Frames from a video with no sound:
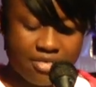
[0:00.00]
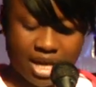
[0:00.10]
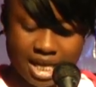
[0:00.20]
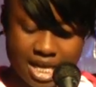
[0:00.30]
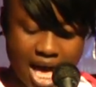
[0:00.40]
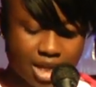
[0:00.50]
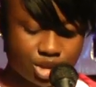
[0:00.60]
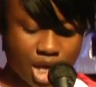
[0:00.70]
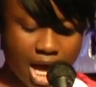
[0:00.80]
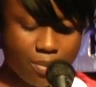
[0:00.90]
that he had
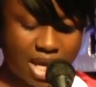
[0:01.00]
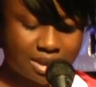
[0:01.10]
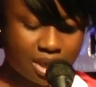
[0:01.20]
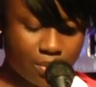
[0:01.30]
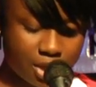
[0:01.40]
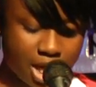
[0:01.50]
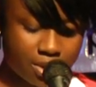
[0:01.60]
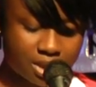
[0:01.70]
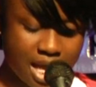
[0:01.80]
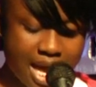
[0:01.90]
a child by someone
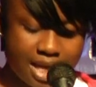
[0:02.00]
else,